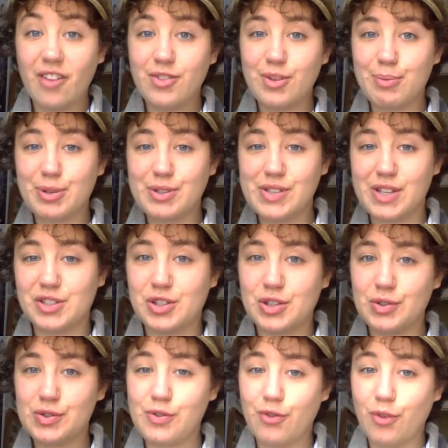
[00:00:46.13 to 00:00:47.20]
of the books I
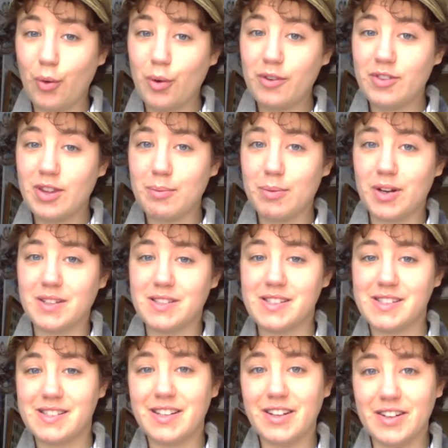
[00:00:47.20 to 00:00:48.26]
chose, 4 of them are in
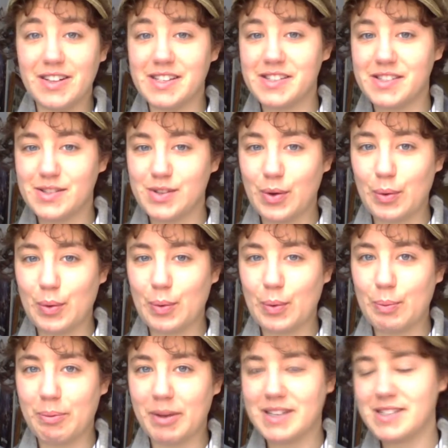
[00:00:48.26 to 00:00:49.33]
series,
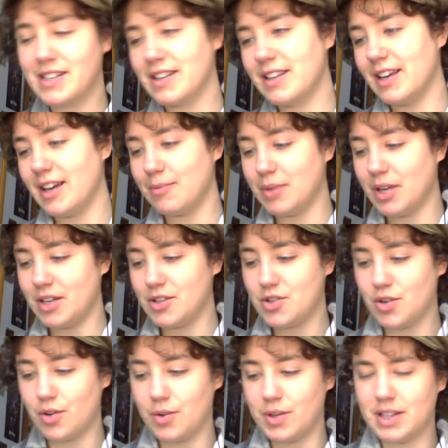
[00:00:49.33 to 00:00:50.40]
so basically I'm going to
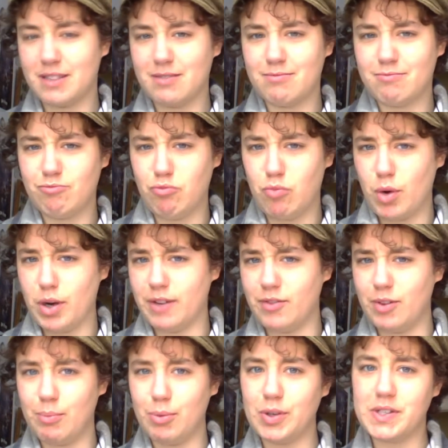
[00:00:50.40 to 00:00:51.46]
show one
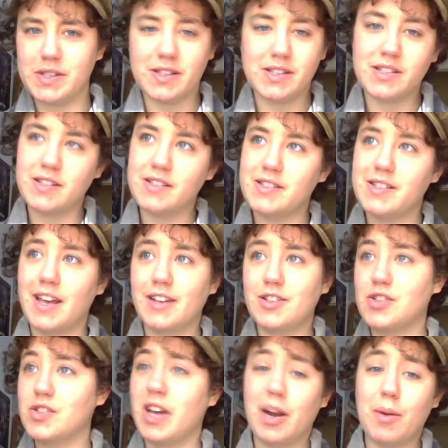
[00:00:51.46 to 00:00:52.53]
of the books in the series and say I
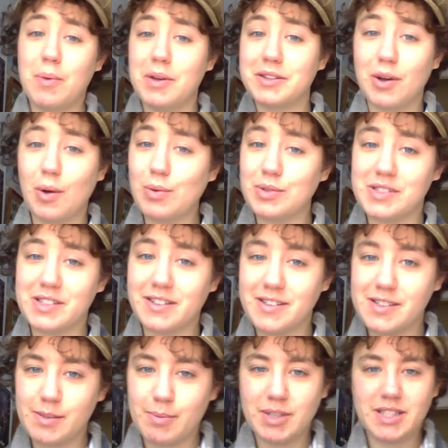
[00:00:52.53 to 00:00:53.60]
just kind of want the whole
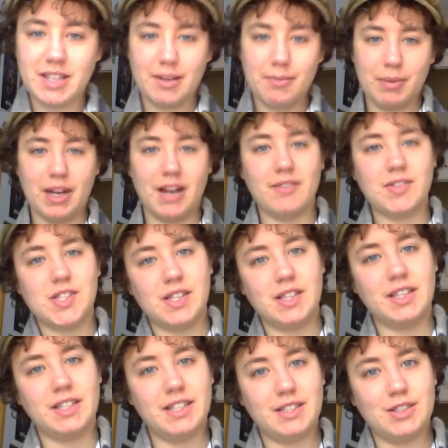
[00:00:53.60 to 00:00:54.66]
series to be done, but
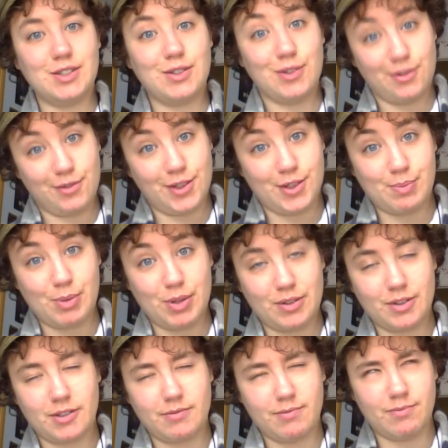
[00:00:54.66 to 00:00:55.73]
obviously you need to do the first
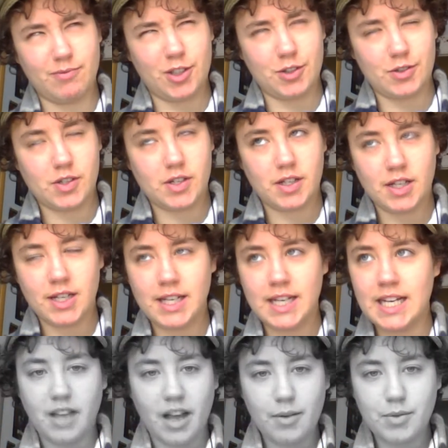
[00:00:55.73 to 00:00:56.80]
book first.
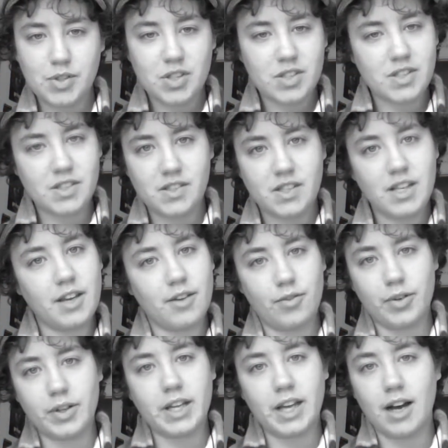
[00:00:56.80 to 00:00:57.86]
That was just a sea
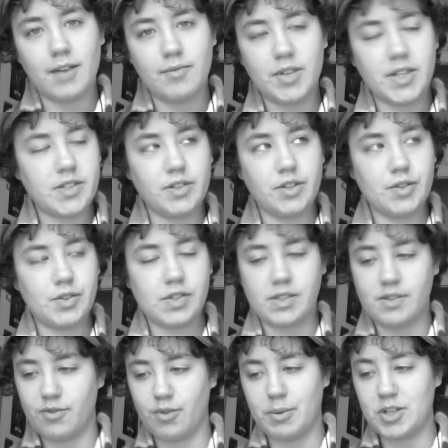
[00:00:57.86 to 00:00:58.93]
of really obvious and
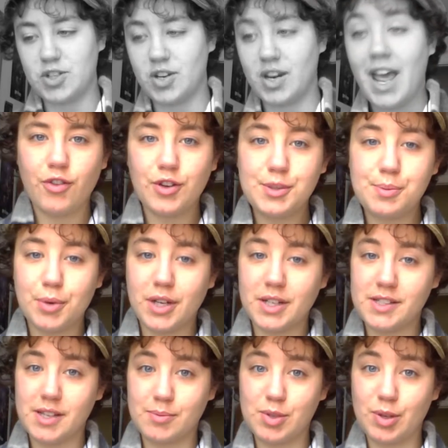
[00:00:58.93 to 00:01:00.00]
useless information. The first book,
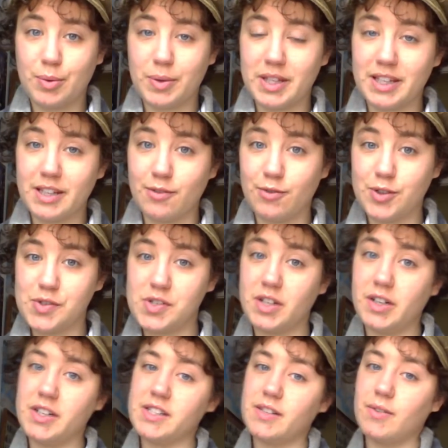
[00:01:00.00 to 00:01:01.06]
and subsequently the first
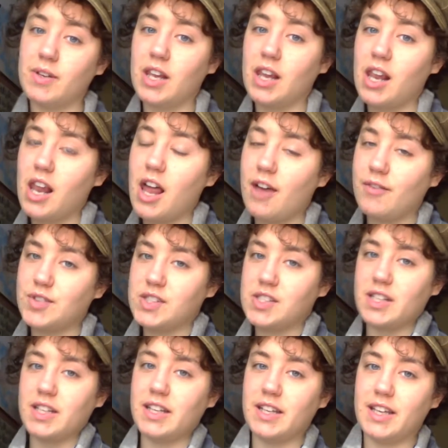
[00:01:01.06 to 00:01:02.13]
series I would love to
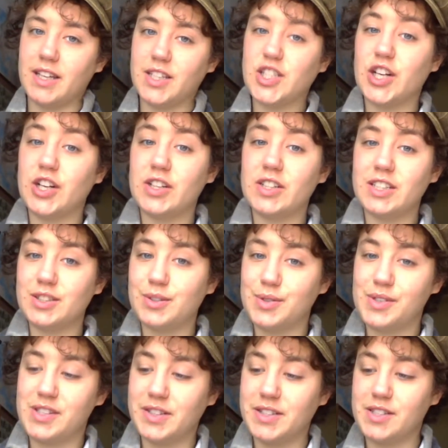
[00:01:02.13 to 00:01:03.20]
see get turned into
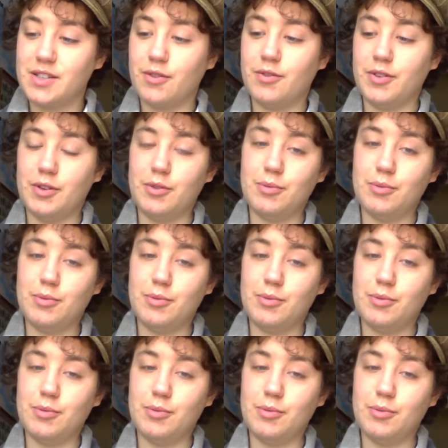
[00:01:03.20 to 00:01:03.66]
a series of